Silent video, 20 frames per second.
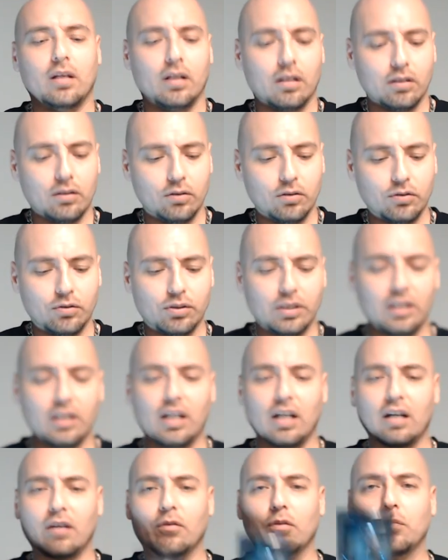You see now,
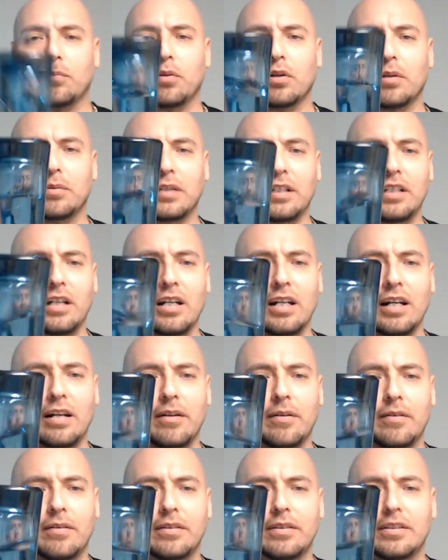when you put it upside down, now
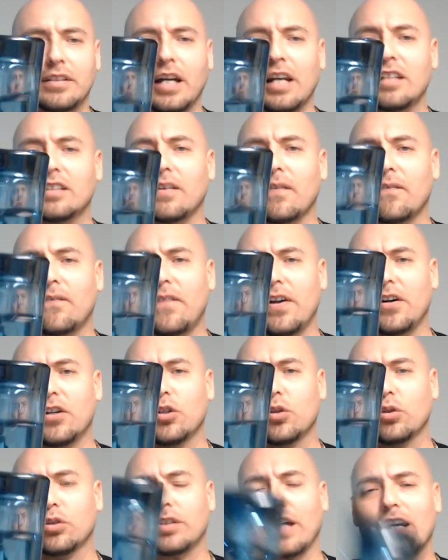it's gotten some fair
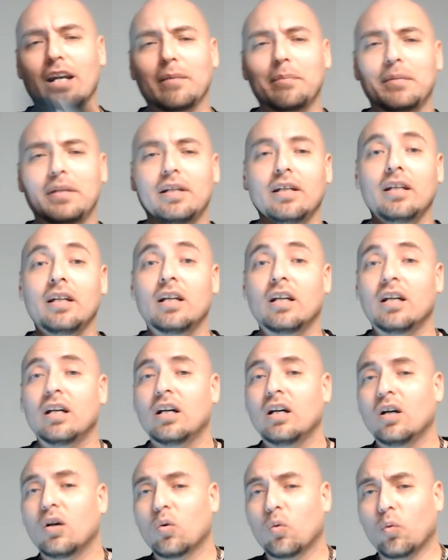use out of me.
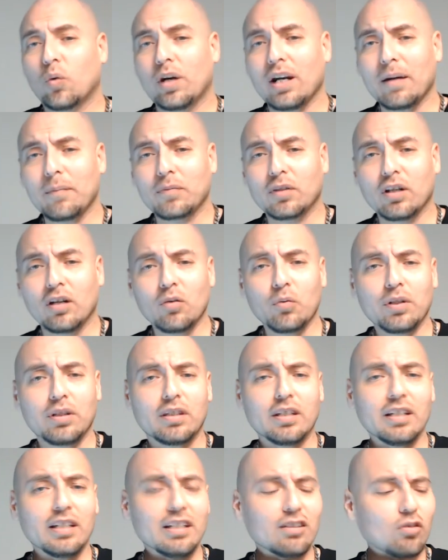When I'm done with
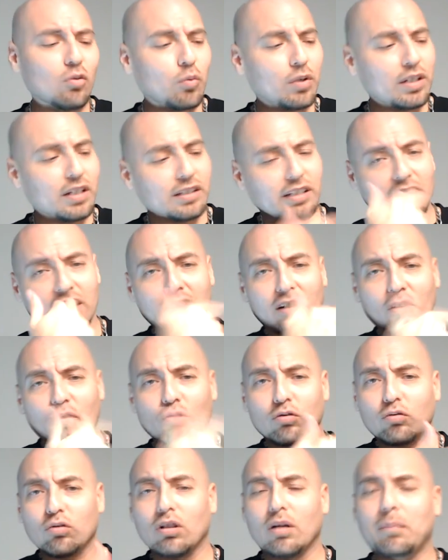this, when it's getting close to
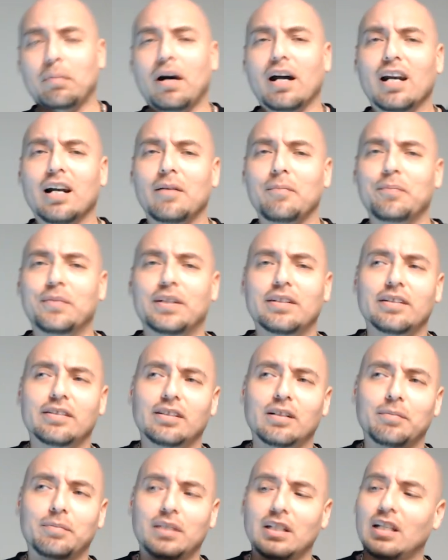the bottom, this is
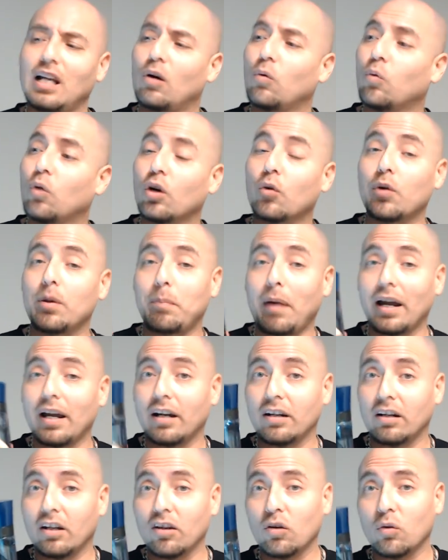something I would rebuy
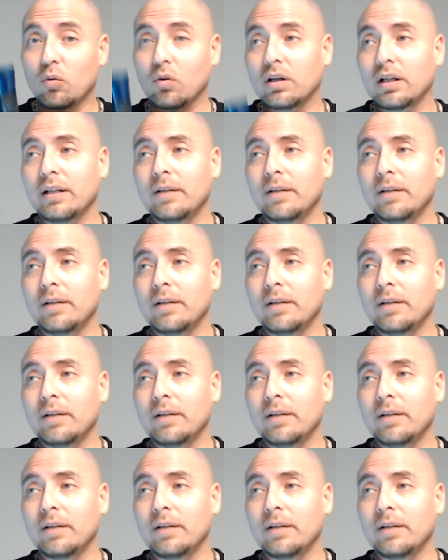another one.